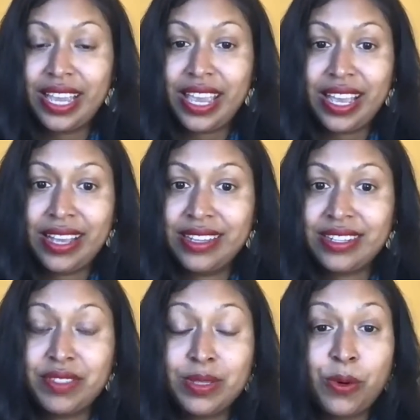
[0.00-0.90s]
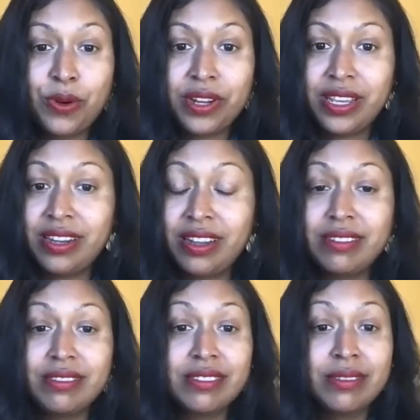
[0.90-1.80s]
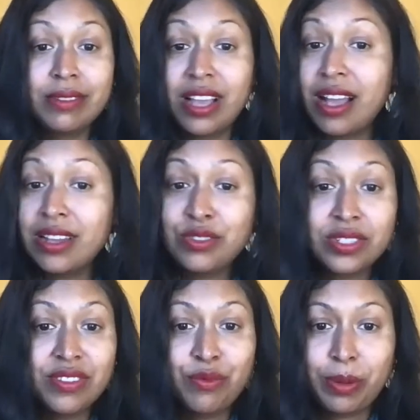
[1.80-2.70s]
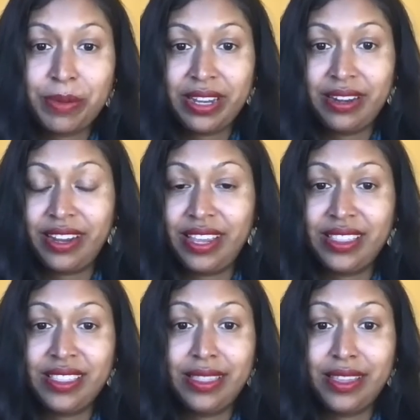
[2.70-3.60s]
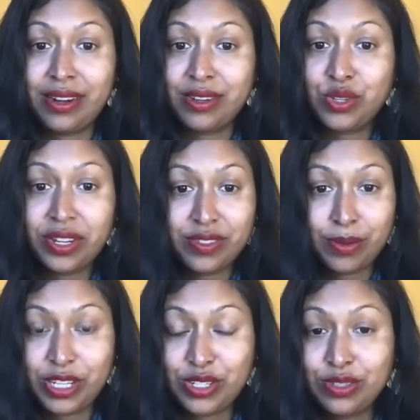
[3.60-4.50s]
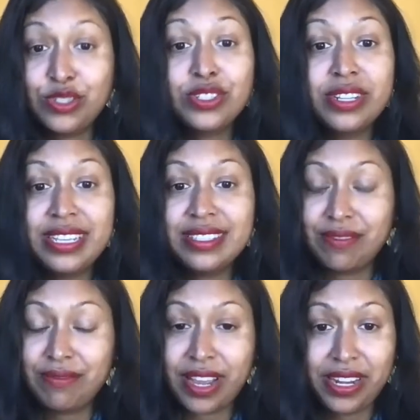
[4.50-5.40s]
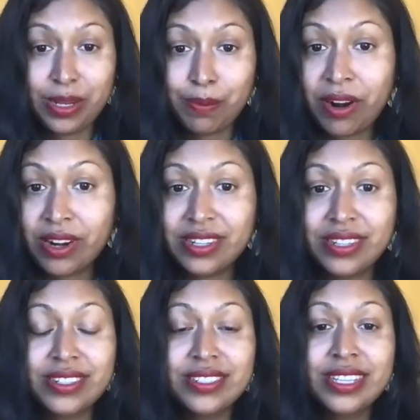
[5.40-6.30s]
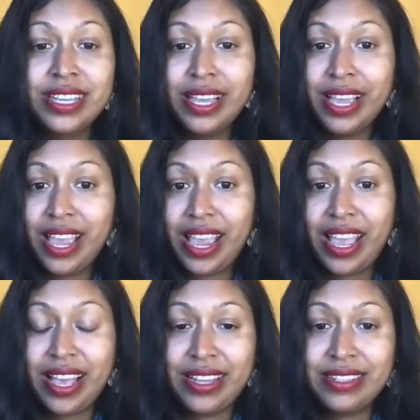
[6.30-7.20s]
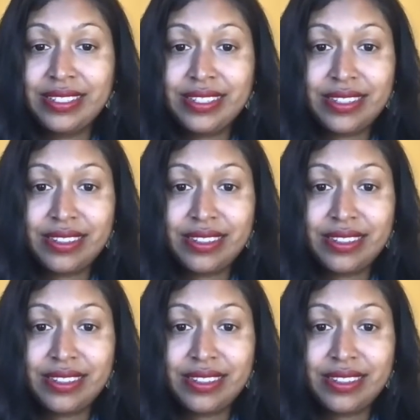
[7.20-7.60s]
And I've supported hundreds of women in their transformational journeys and finding their partners. And